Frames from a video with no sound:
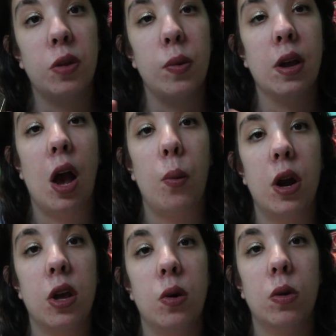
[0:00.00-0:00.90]
this week I
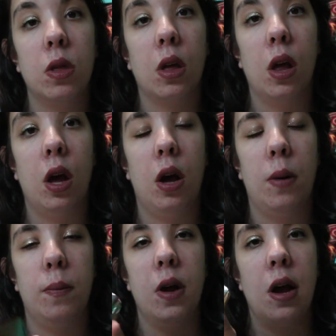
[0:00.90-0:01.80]
want to use the
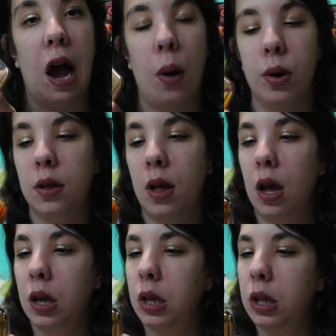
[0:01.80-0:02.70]
um,
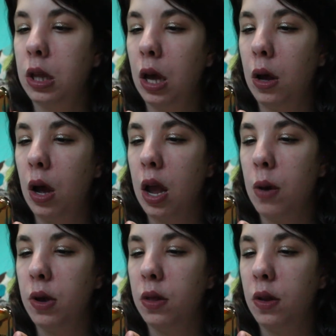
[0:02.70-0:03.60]
Hourglass
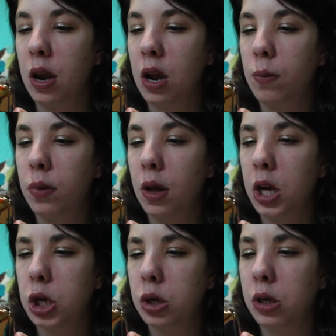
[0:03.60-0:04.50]
ambient lighting
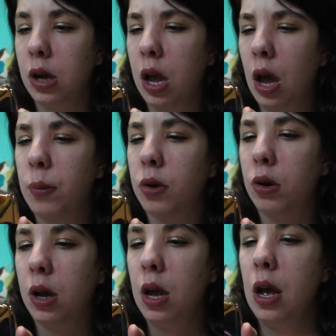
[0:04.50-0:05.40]
blush uh, I'm
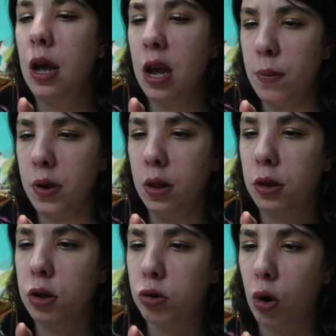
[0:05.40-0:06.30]
sorry
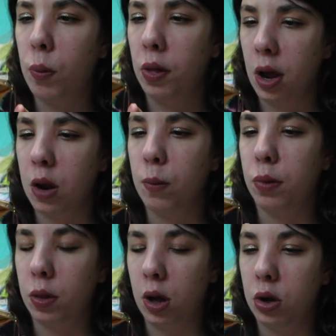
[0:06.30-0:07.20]
ambient strobe lighting
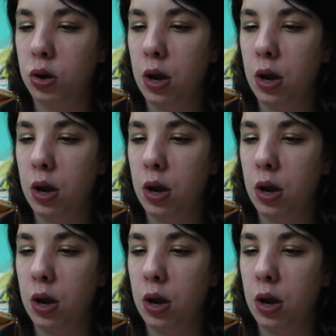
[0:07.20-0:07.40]
blush